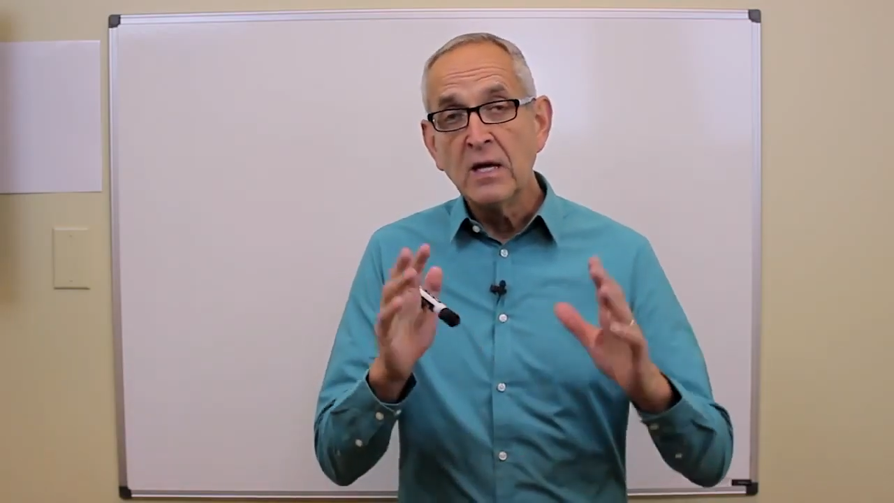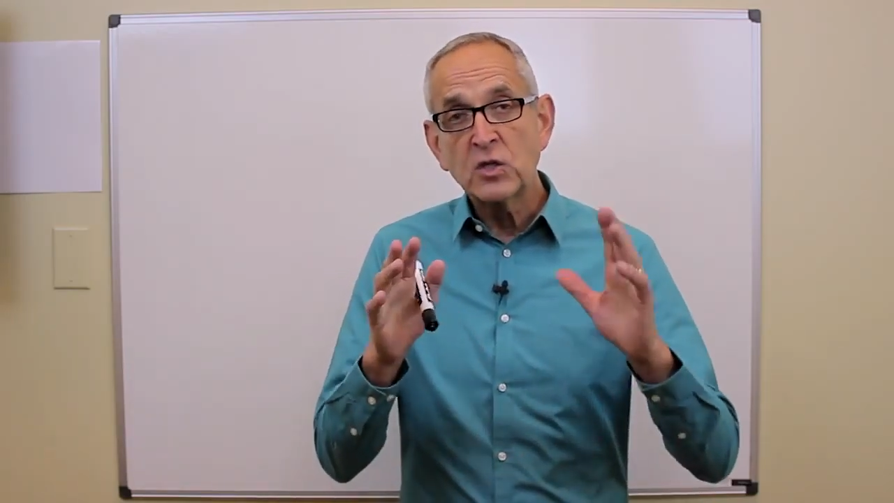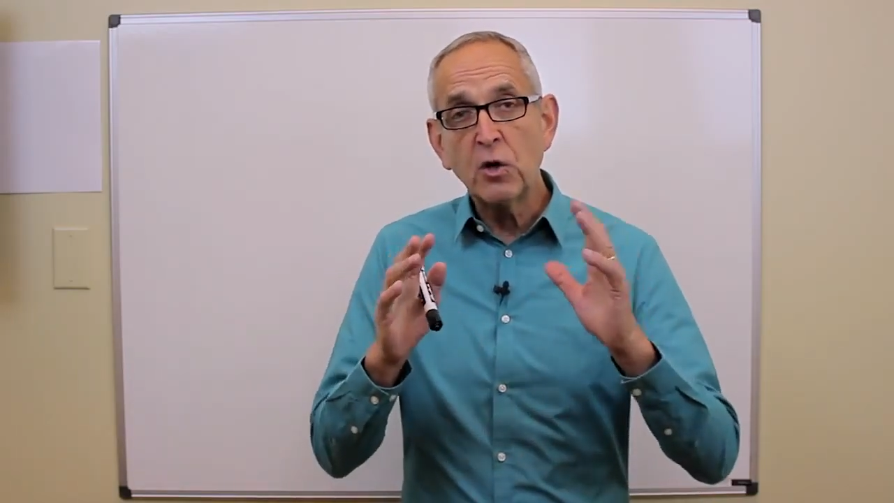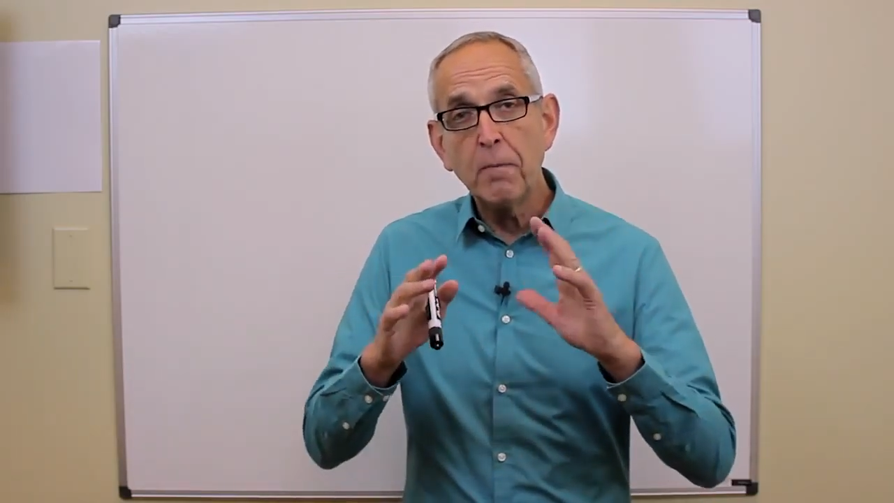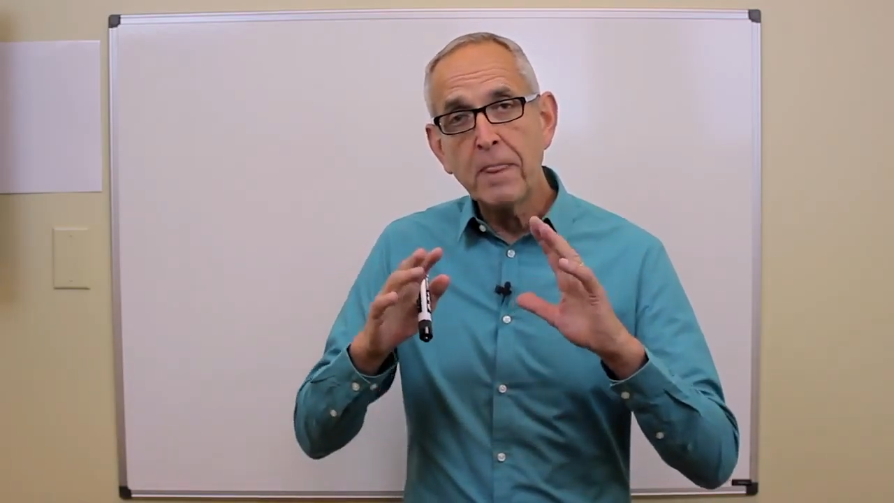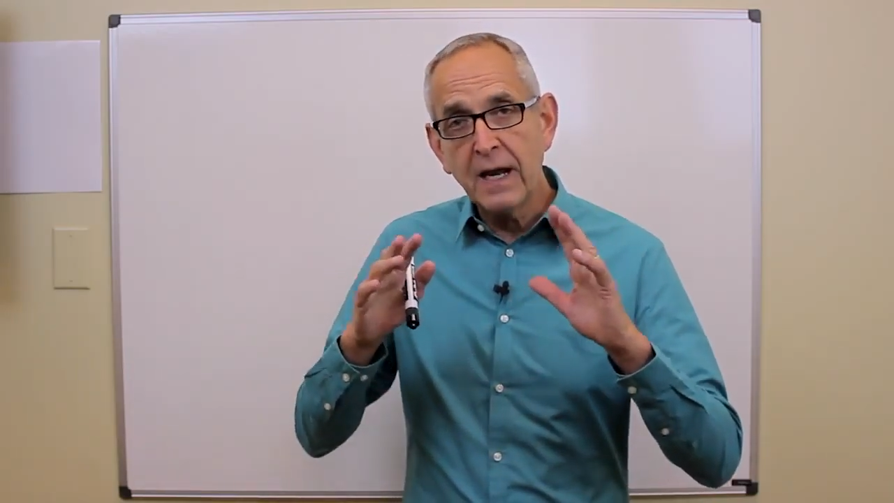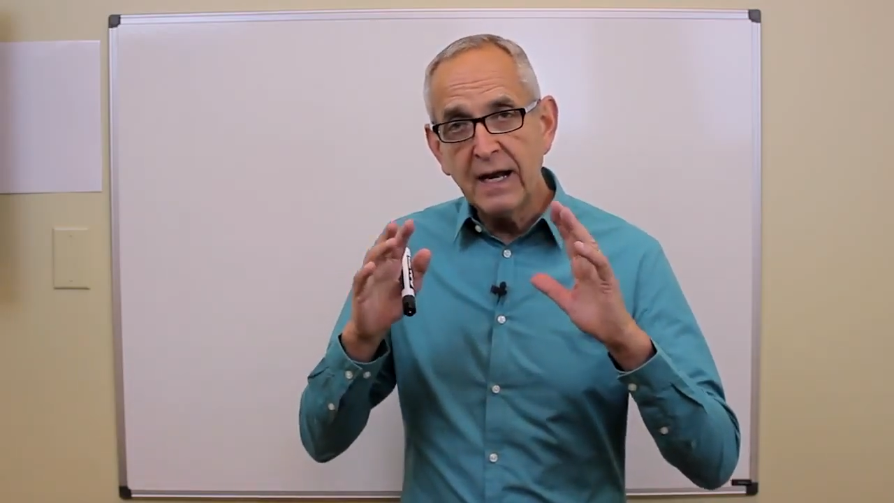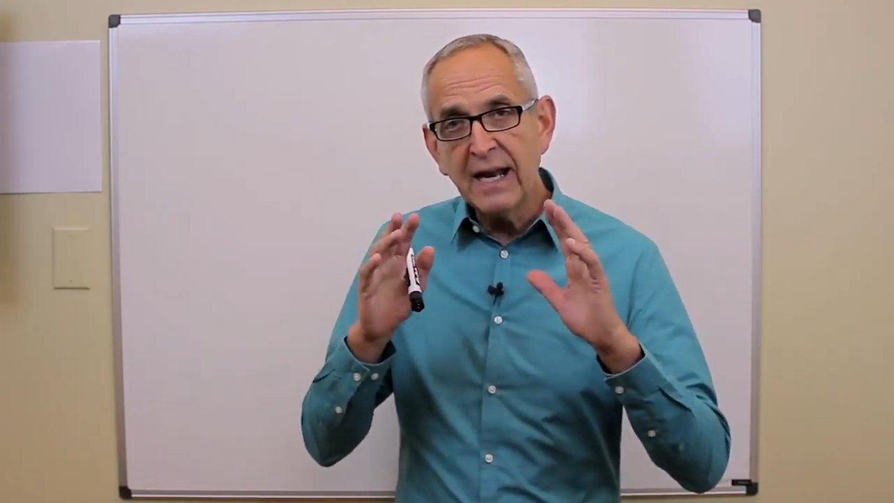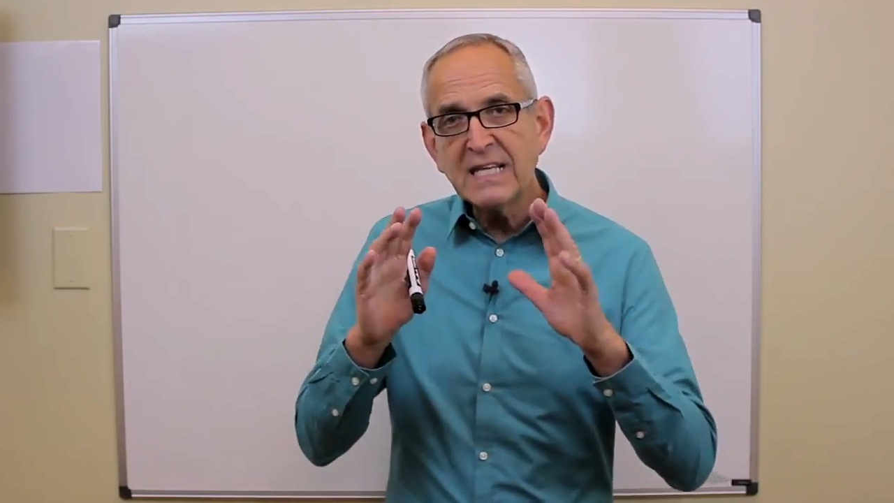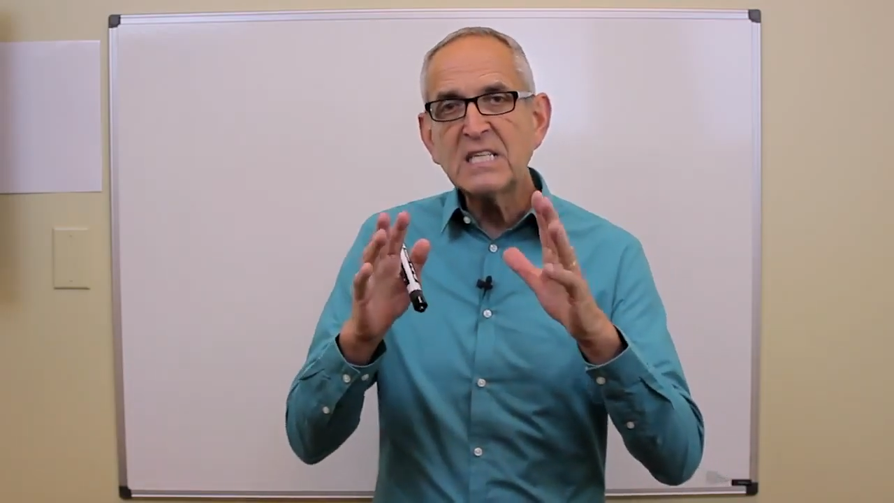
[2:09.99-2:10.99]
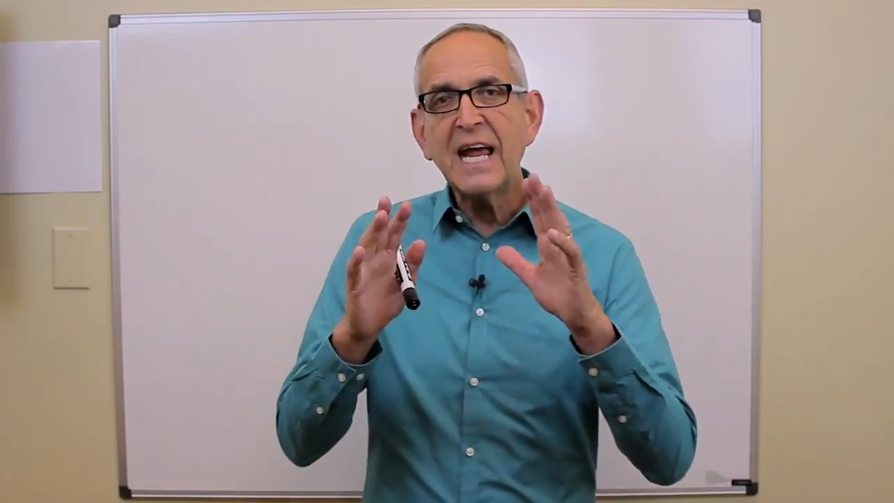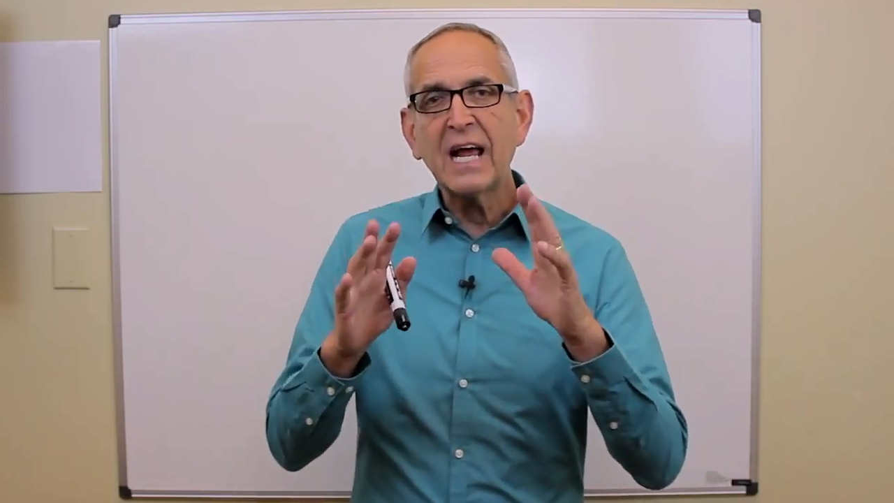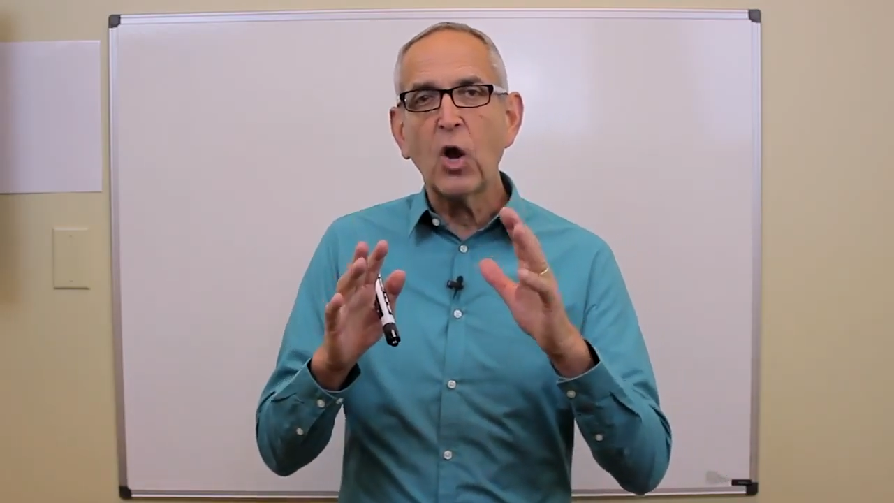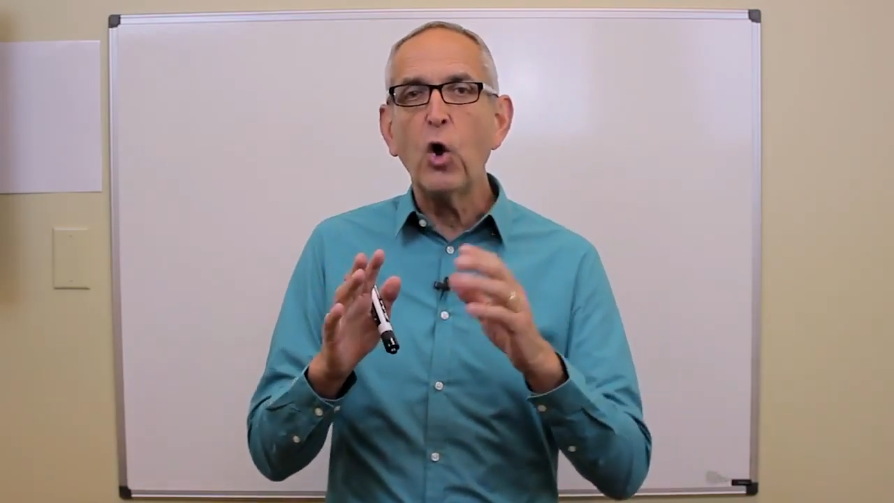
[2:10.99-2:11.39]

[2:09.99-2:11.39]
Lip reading: So let's take a